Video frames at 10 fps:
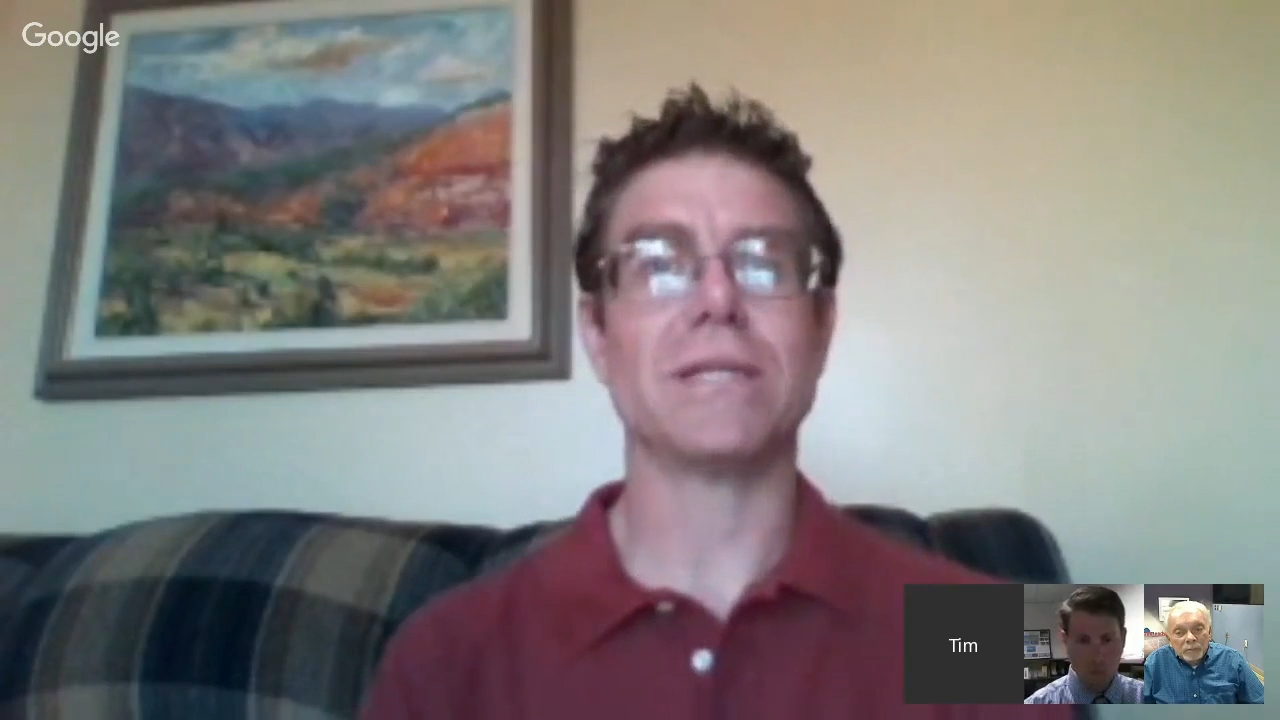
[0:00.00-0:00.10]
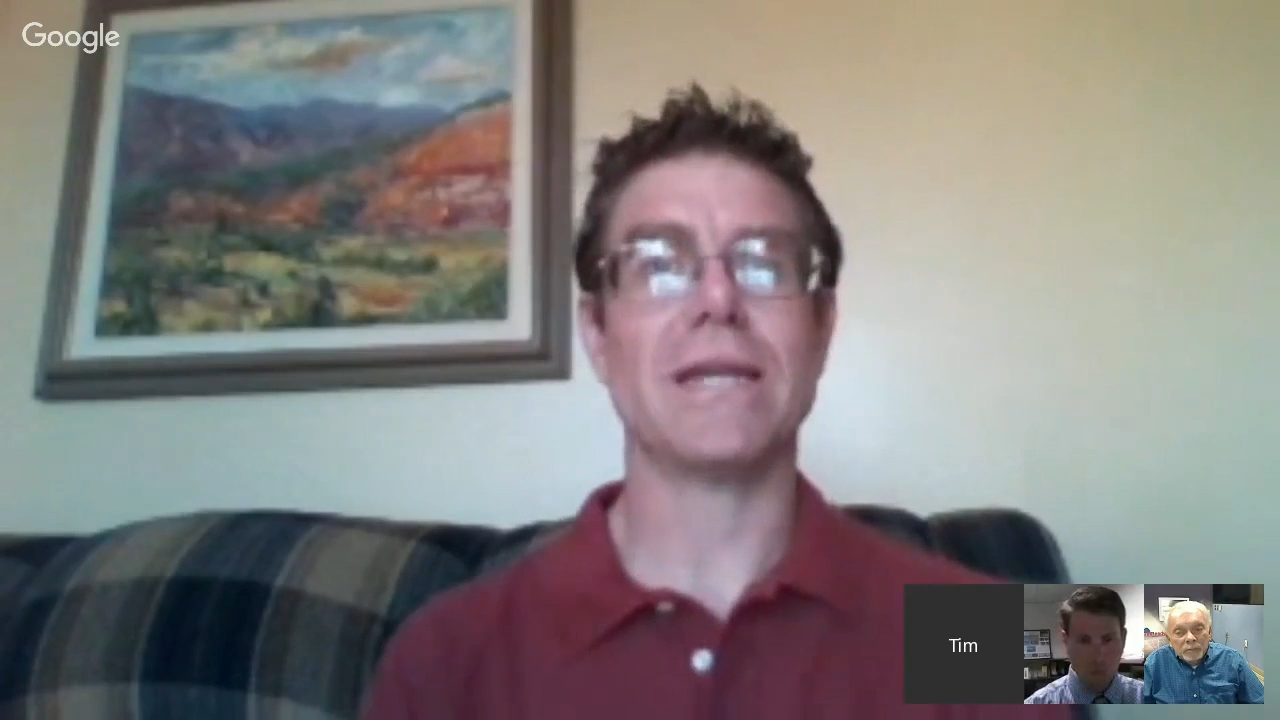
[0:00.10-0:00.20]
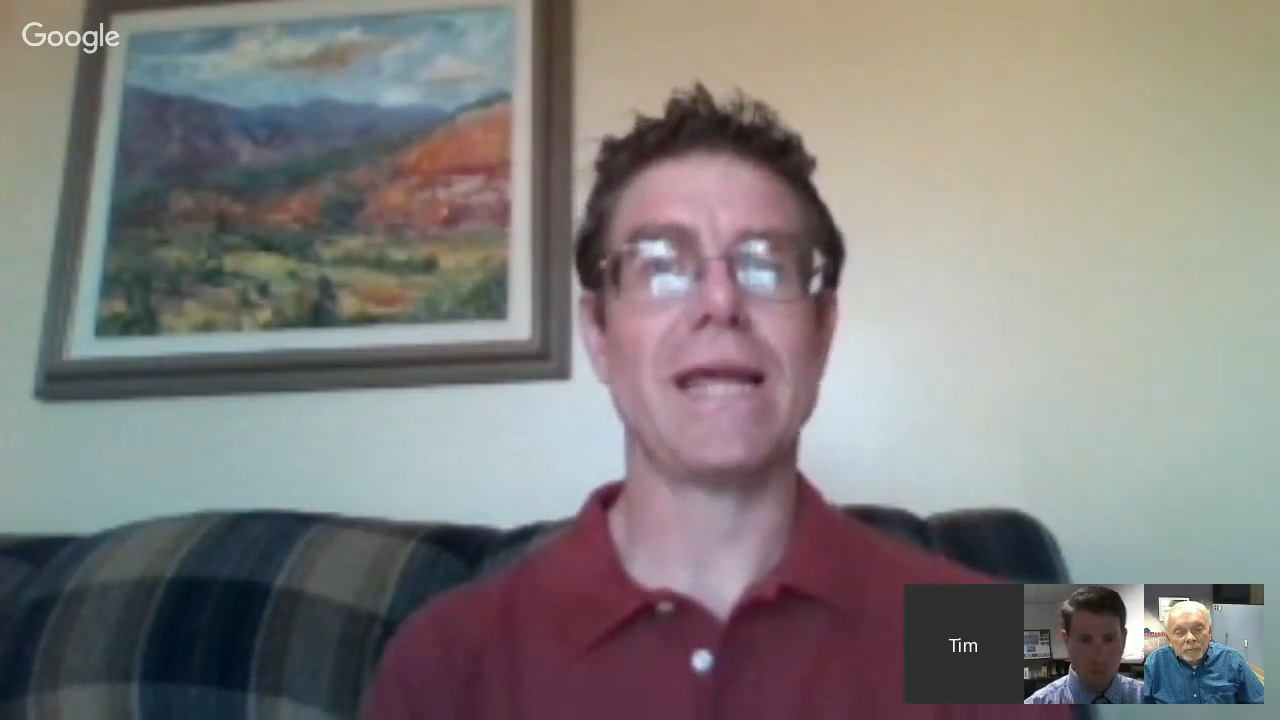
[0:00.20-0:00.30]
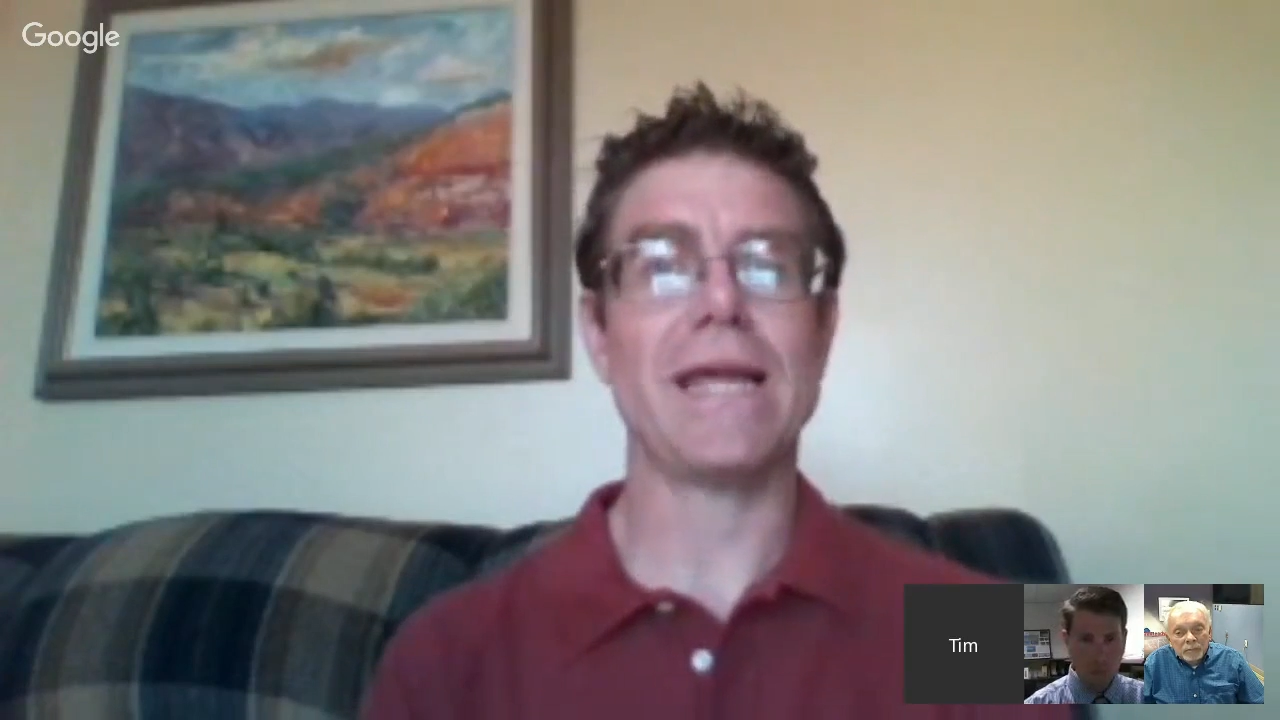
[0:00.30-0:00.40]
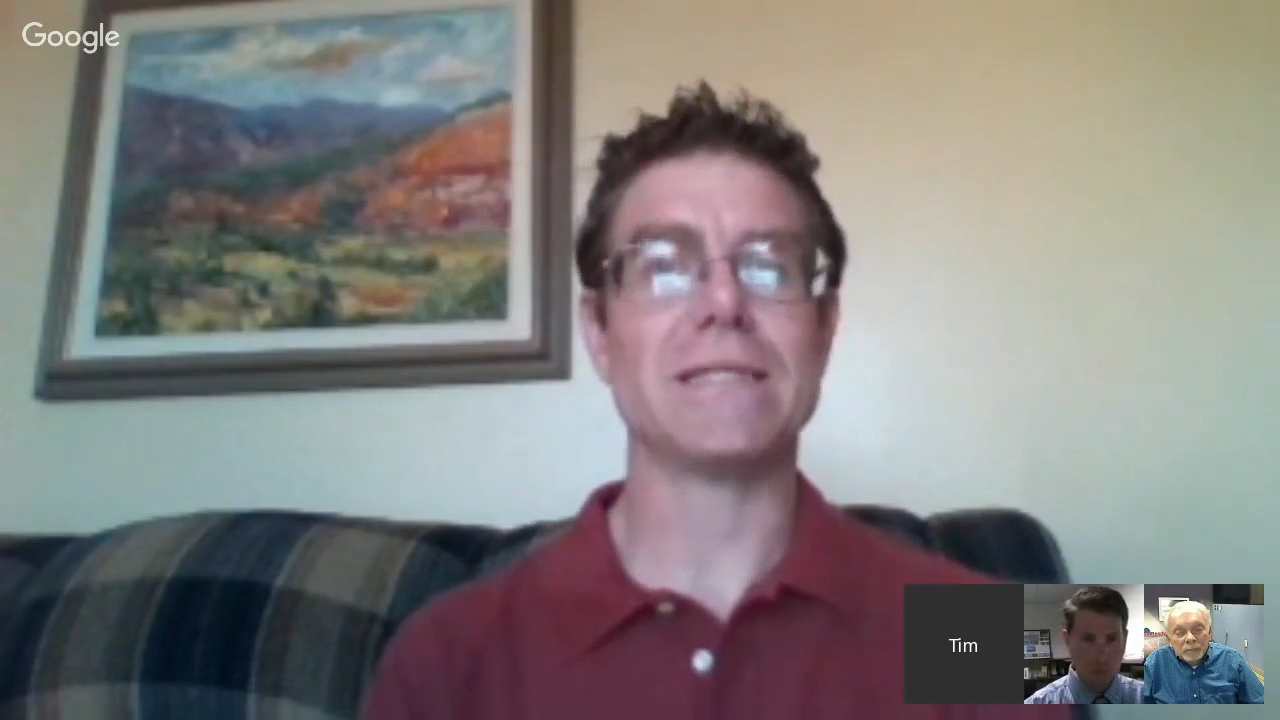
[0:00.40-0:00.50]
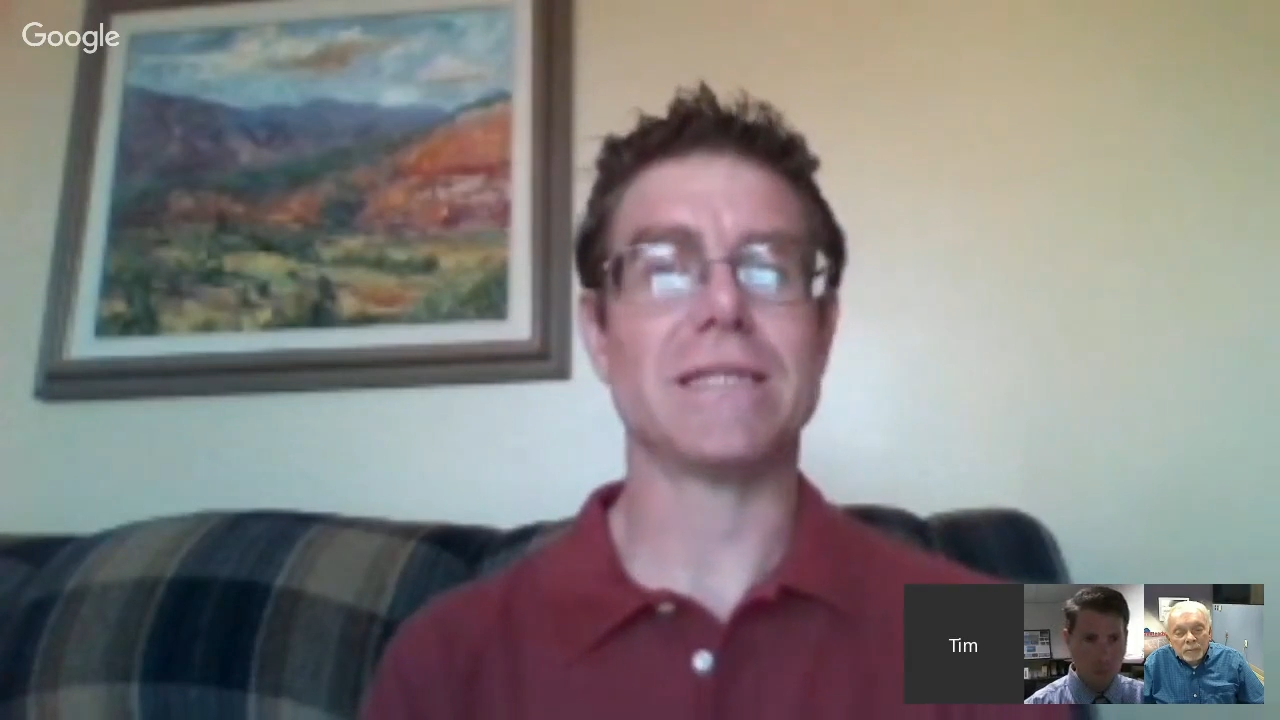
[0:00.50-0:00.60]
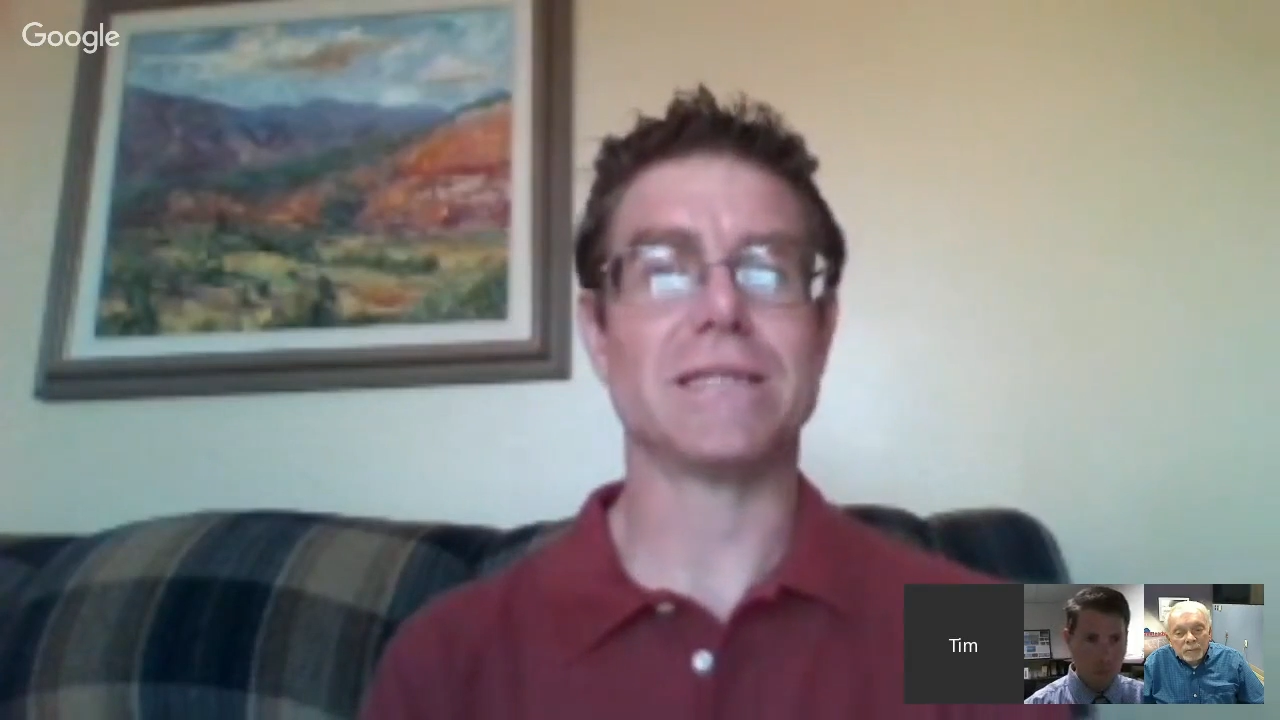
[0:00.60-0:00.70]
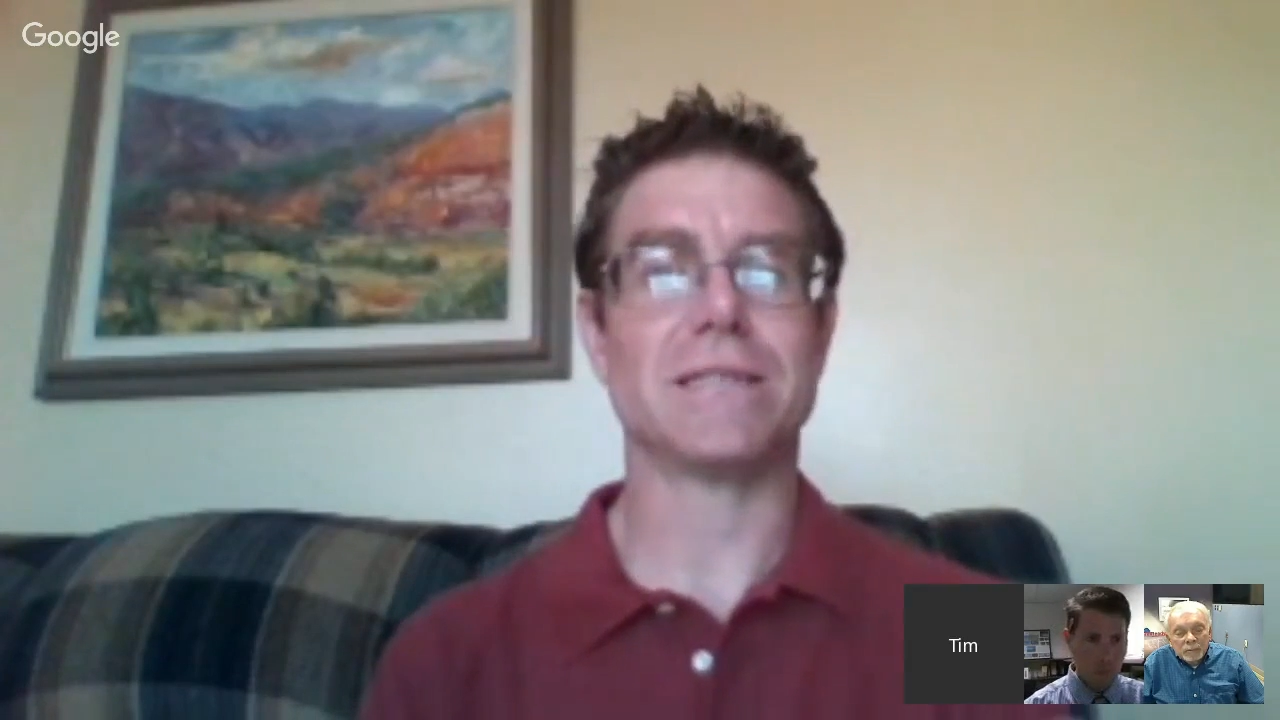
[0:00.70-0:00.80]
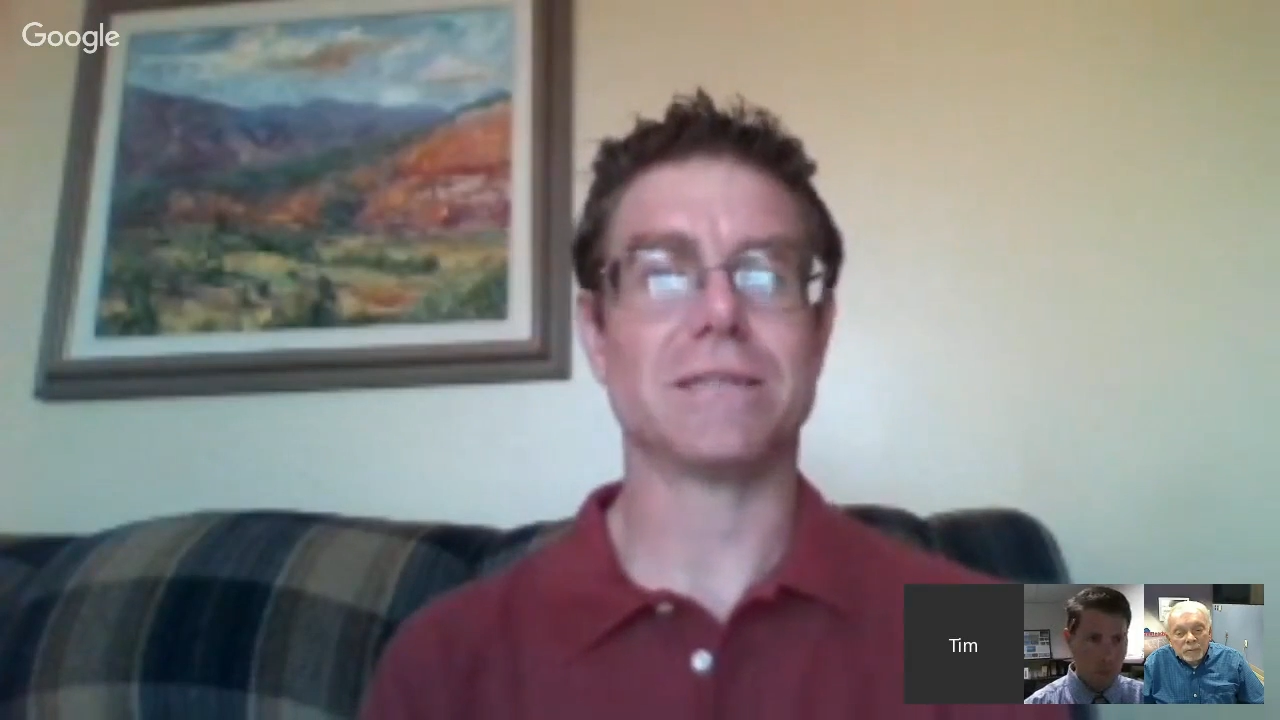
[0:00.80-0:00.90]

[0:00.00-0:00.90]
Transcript: needs is